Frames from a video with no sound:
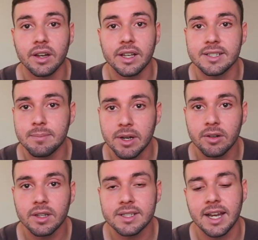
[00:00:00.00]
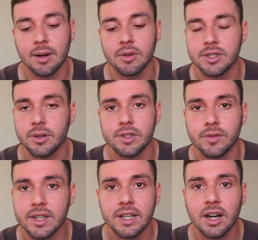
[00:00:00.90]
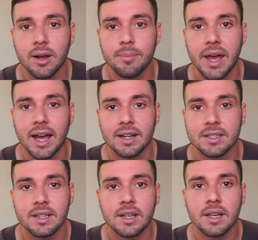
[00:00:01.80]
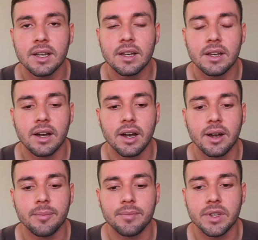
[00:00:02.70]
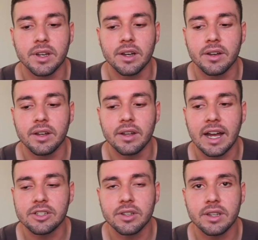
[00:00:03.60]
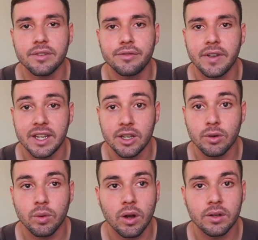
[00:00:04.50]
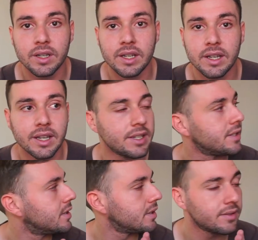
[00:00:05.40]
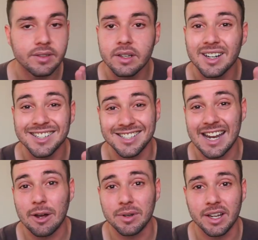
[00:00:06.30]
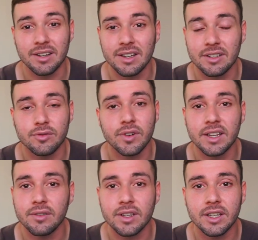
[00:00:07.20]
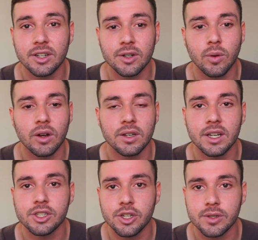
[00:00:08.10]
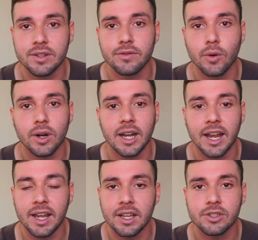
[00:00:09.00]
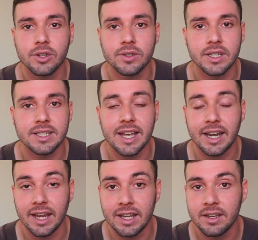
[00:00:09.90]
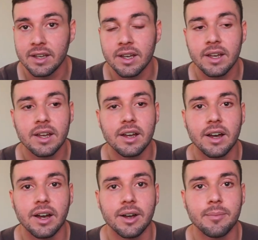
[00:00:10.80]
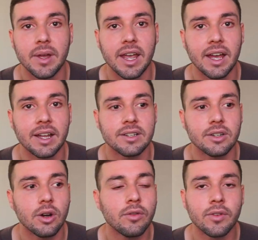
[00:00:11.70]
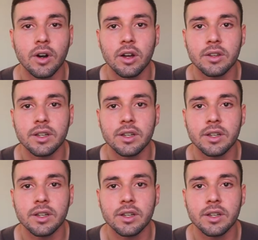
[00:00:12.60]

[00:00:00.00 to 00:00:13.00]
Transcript: It's a mirrorless camera, so it's really compact. The video quality is astounding. It's really, really good quality. It shoots in 4K, it shoots in 1080. And overall,